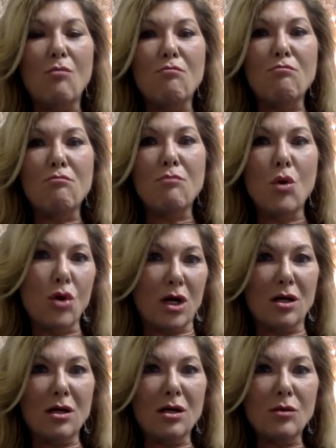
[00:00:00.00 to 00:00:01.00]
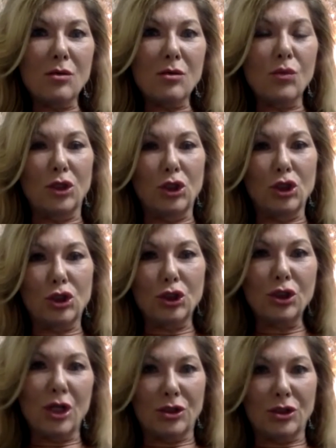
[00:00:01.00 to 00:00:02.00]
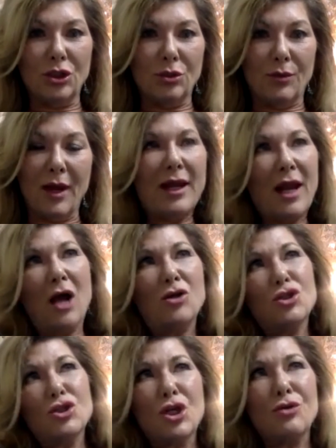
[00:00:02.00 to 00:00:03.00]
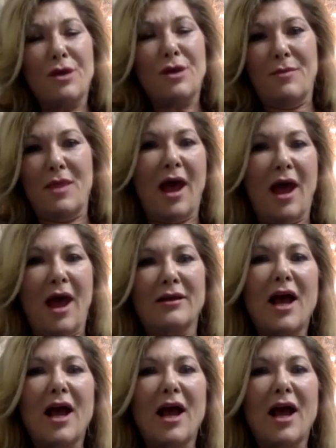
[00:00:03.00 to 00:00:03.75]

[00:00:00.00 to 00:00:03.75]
more will look good on you. And I'll show them that.